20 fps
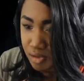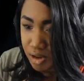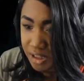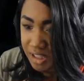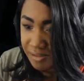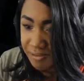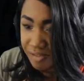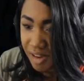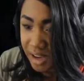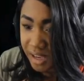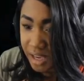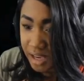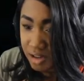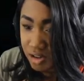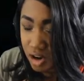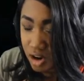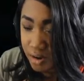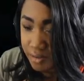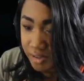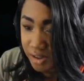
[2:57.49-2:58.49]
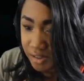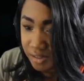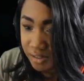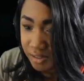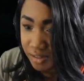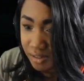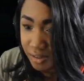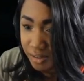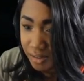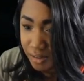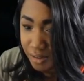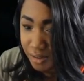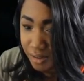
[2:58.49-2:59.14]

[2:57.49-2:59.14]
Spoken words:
really fucking nervous.